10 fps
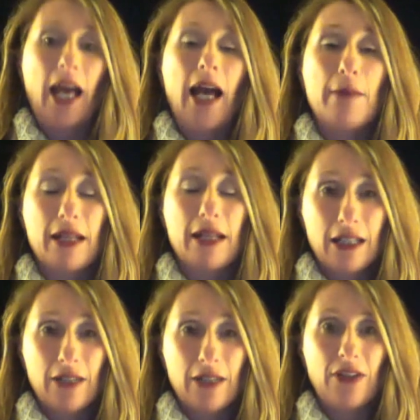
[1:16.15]
am I
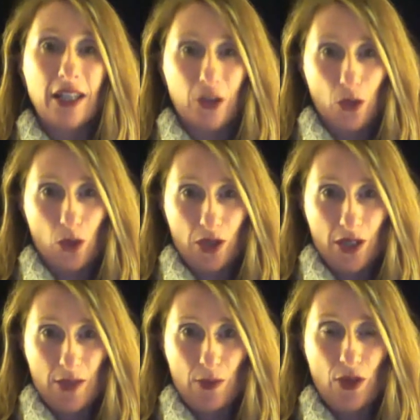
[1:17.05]
living in
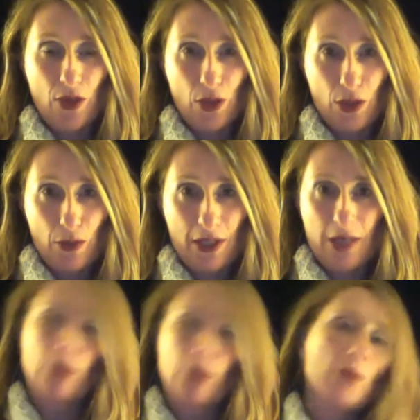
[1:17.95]
accordance with those principles?